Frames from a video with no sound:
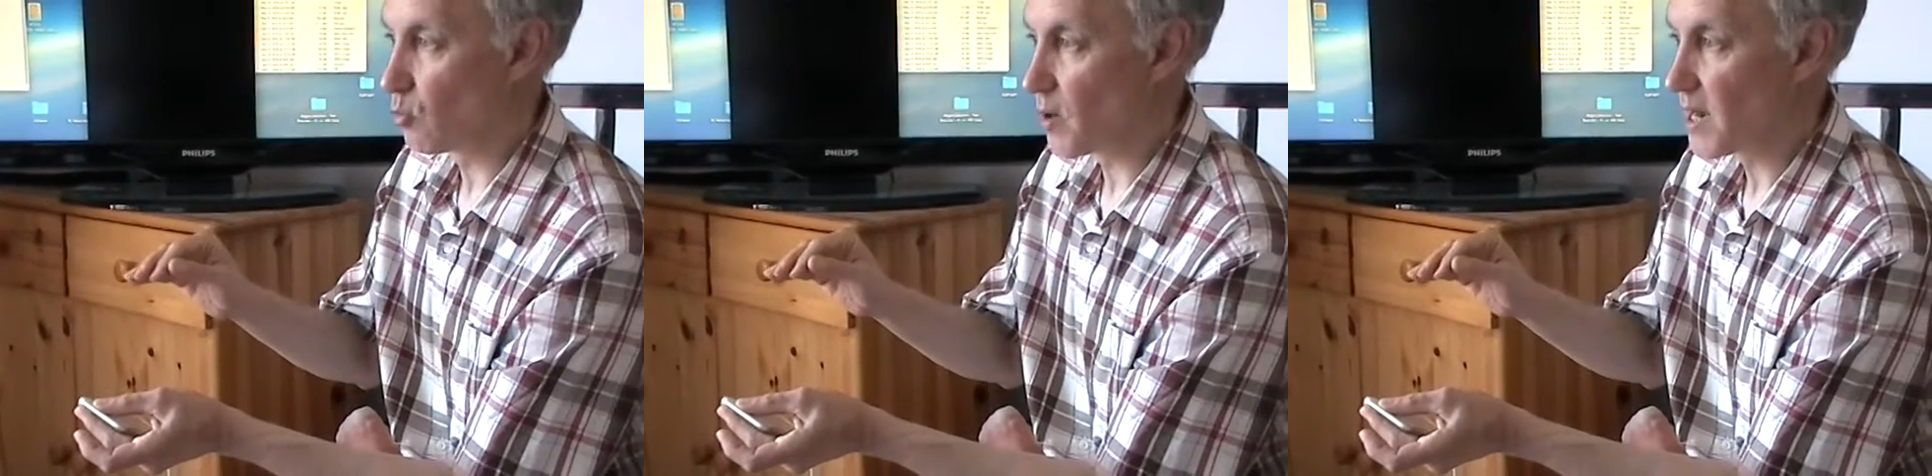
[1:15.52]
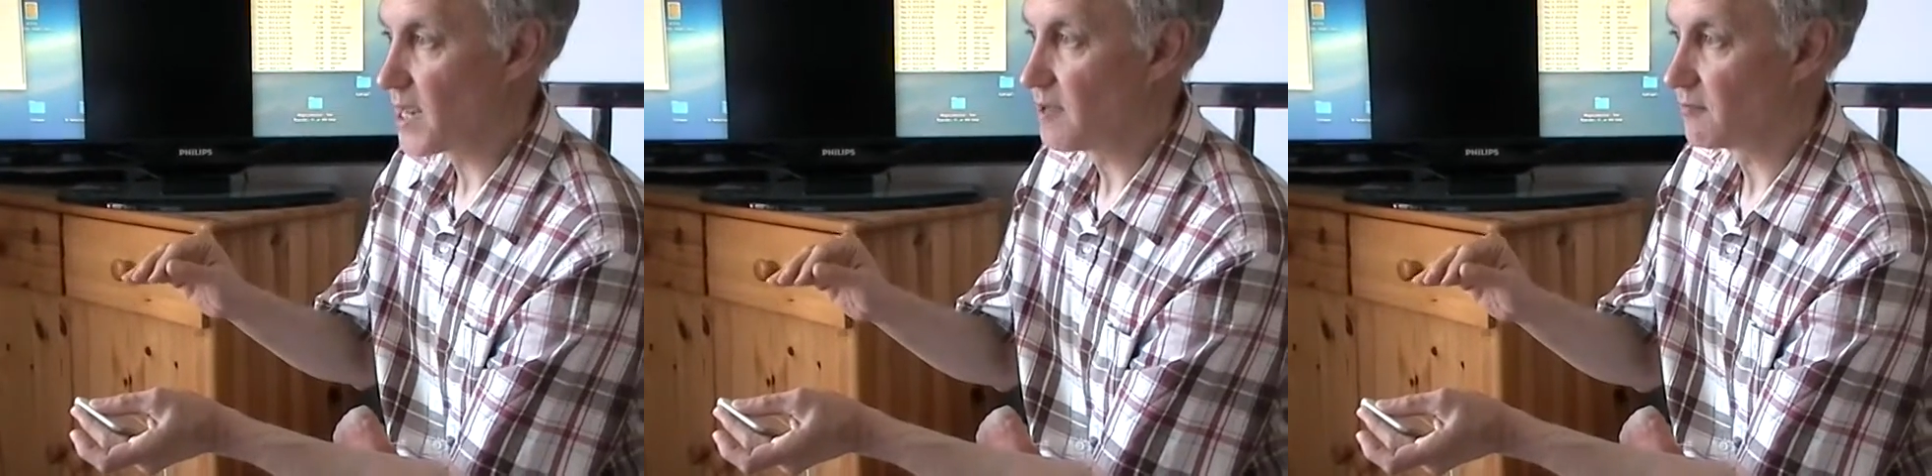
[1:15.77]

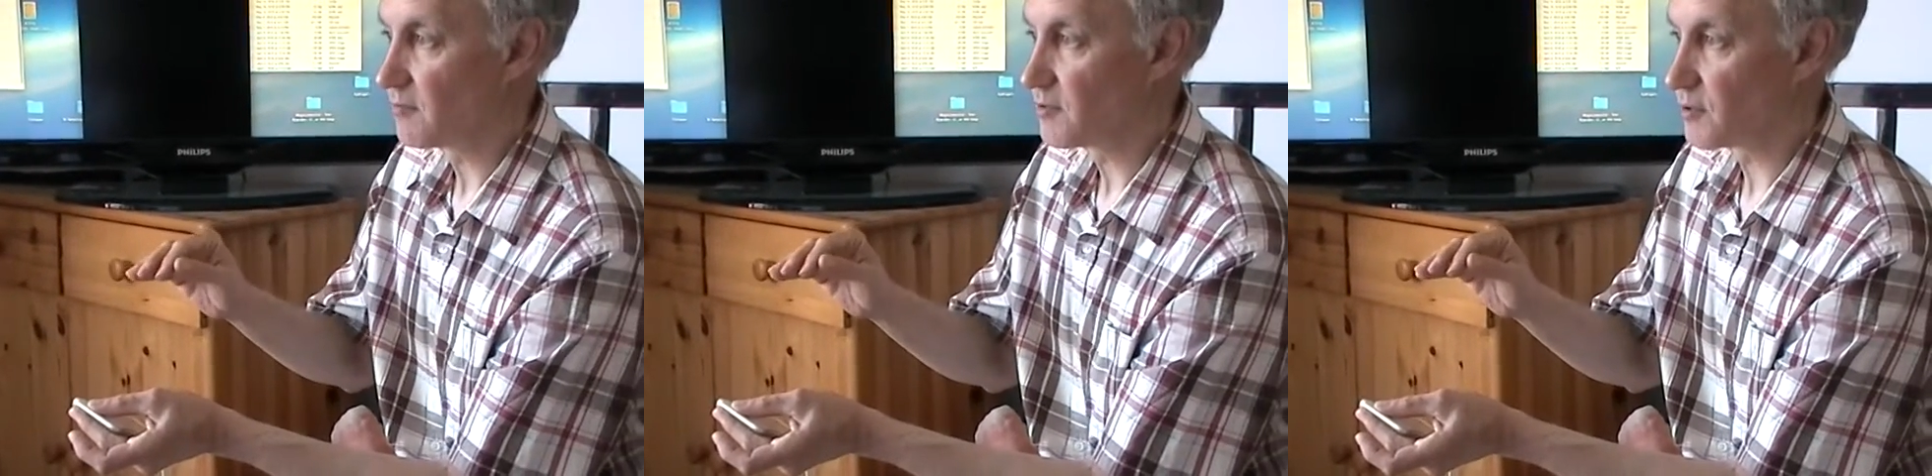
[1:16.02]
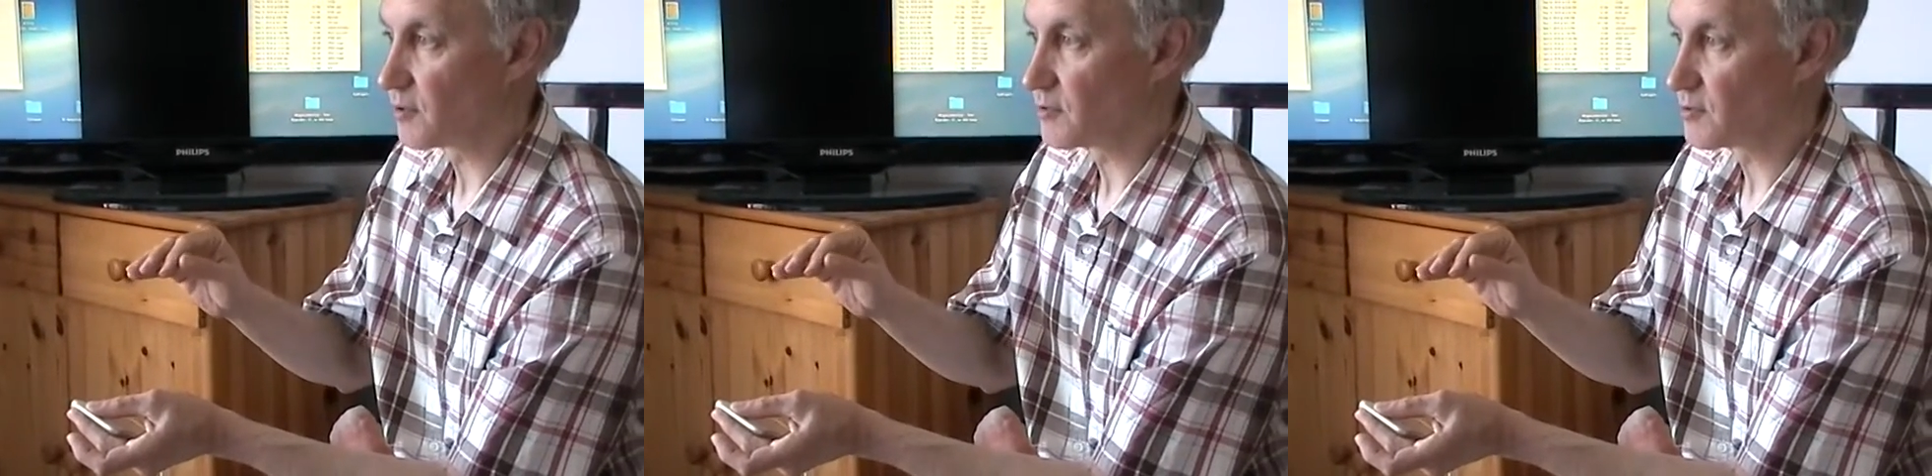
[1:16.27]
wave,
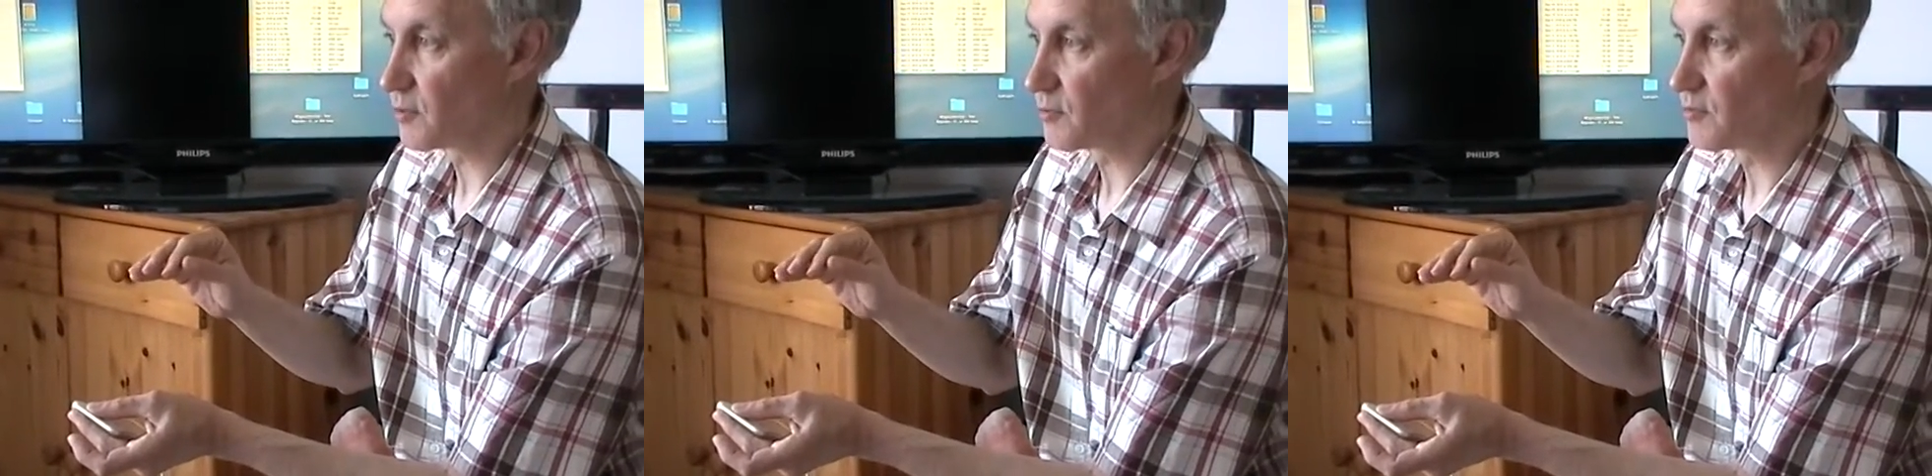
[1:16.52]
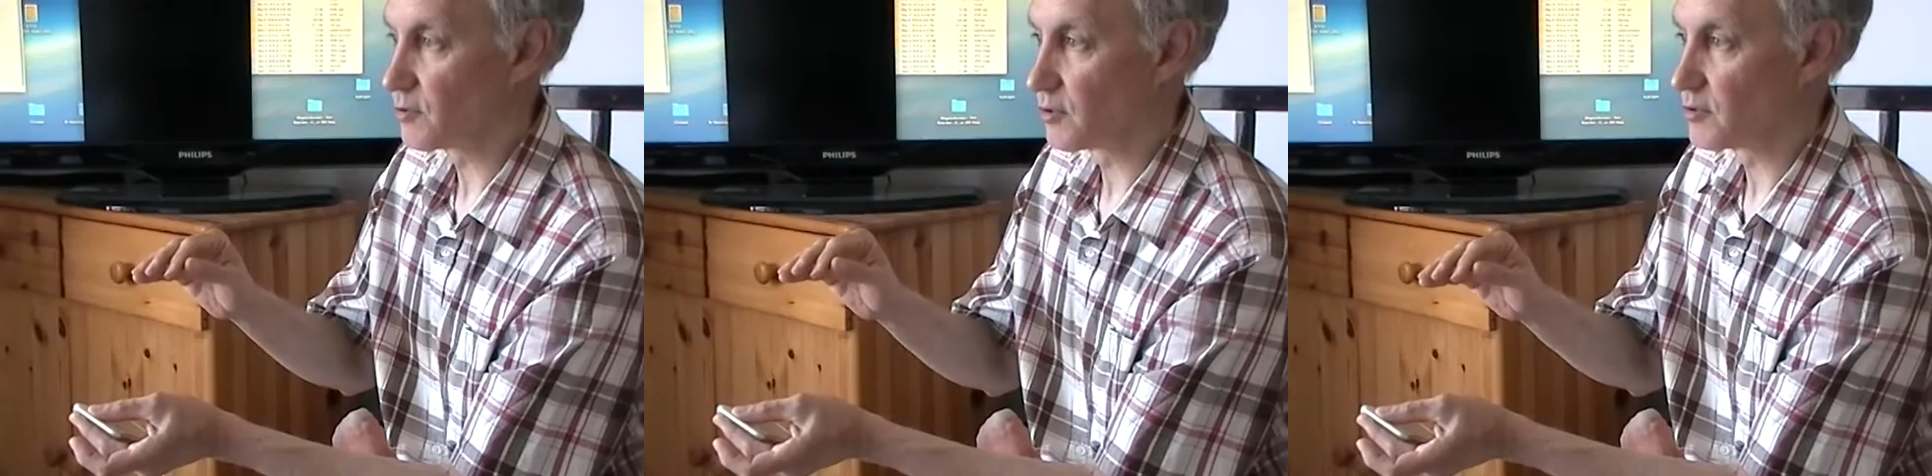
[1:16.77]
the, so
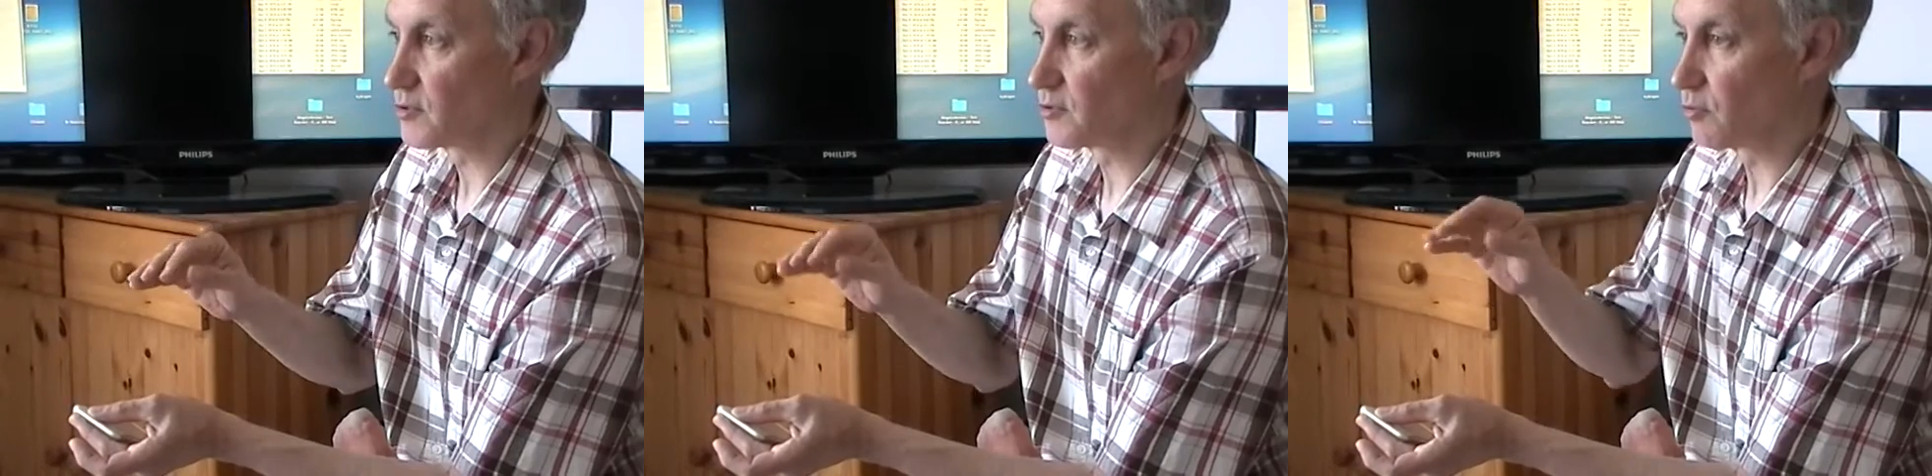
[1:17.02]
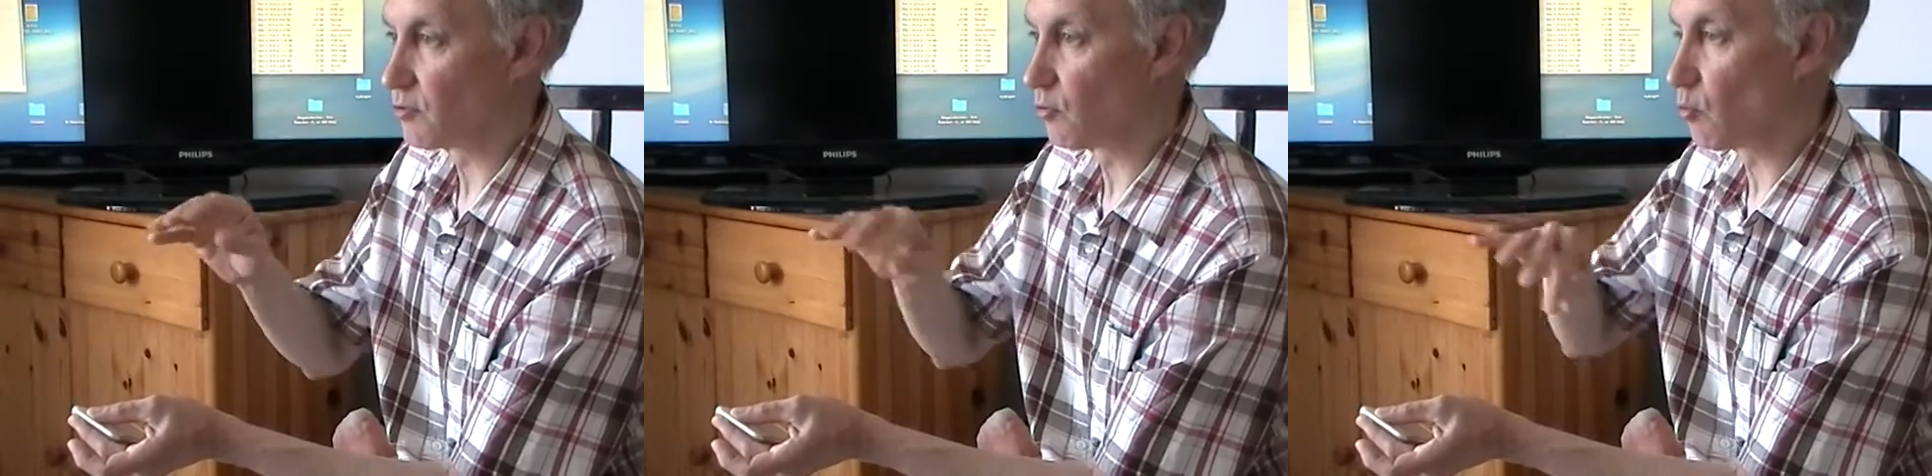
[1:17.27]
the, the,
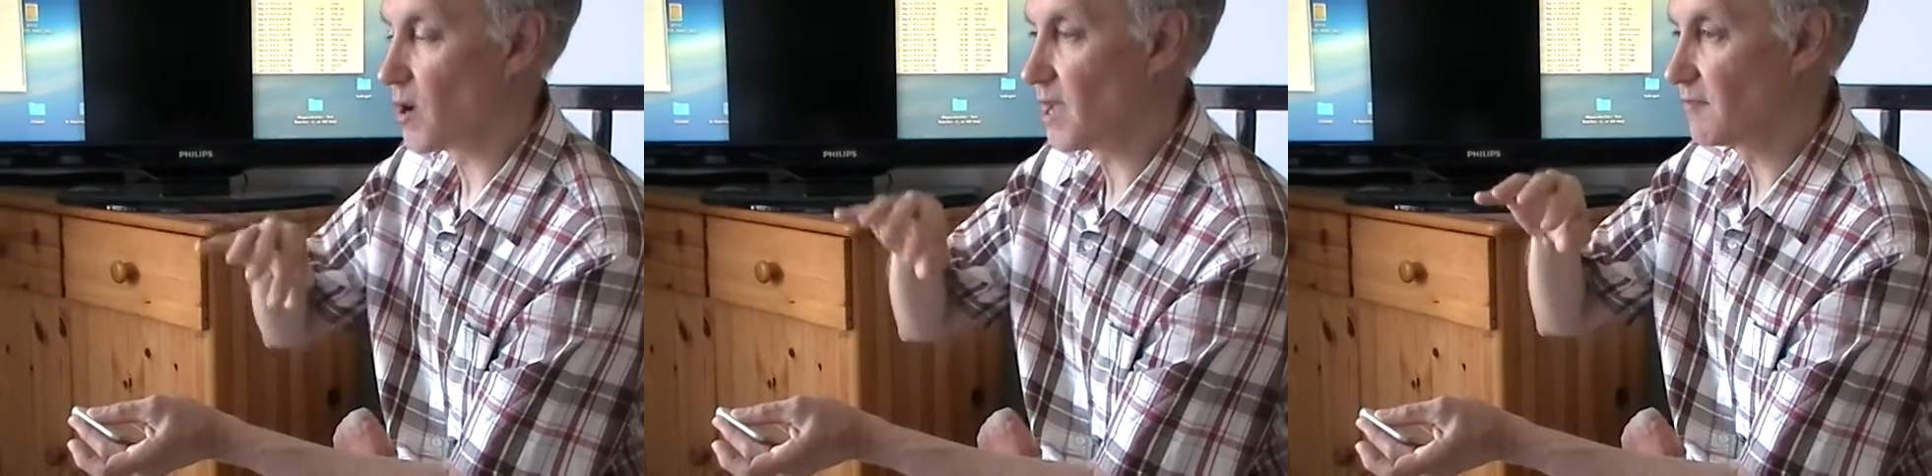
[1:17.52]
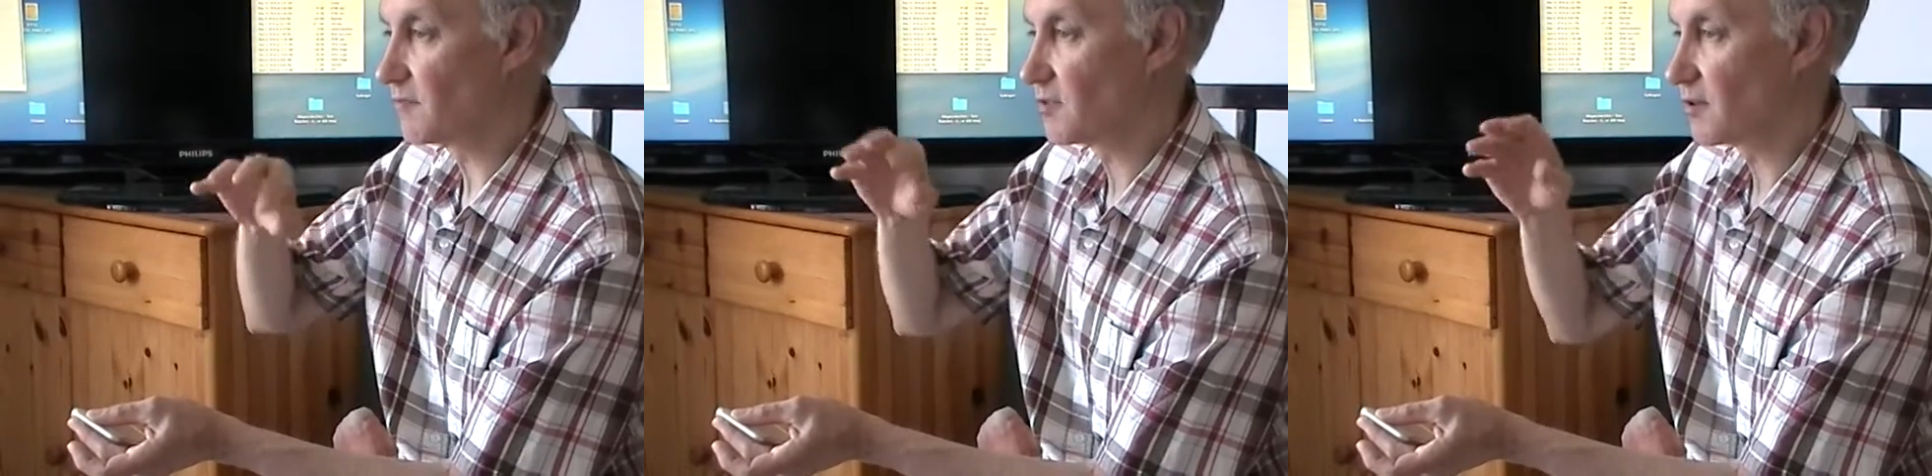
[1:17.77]
the,
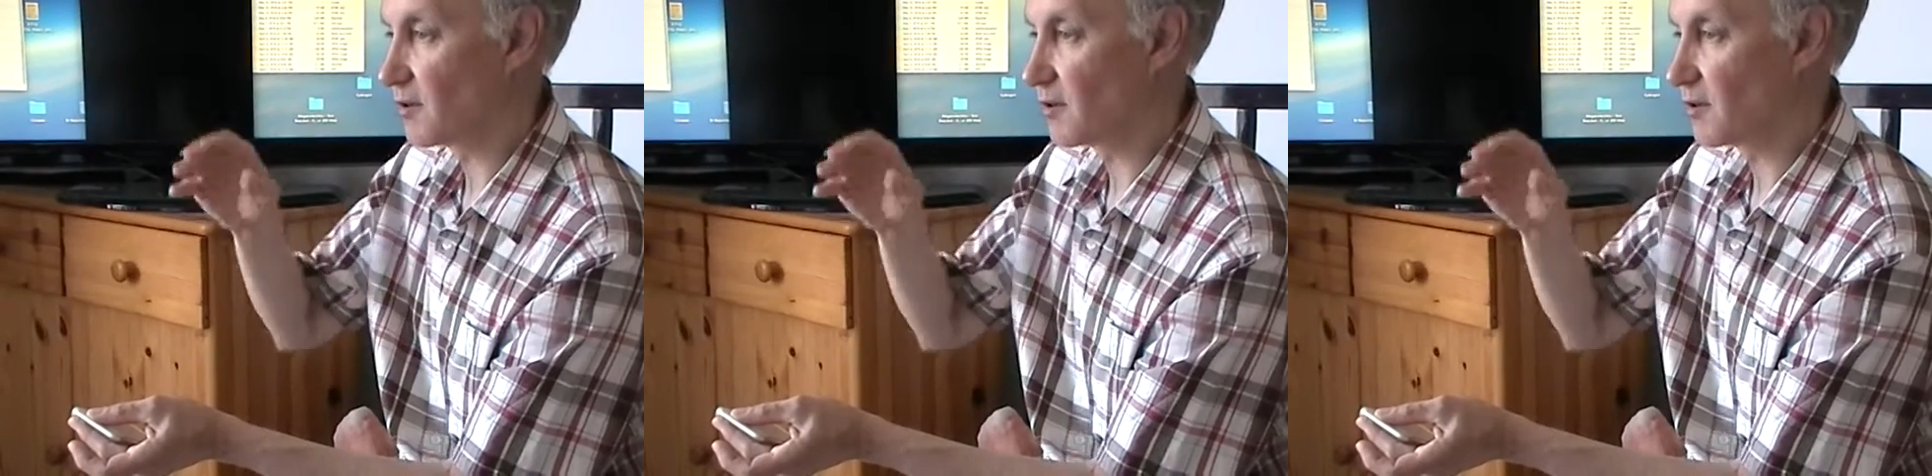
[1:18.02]
wave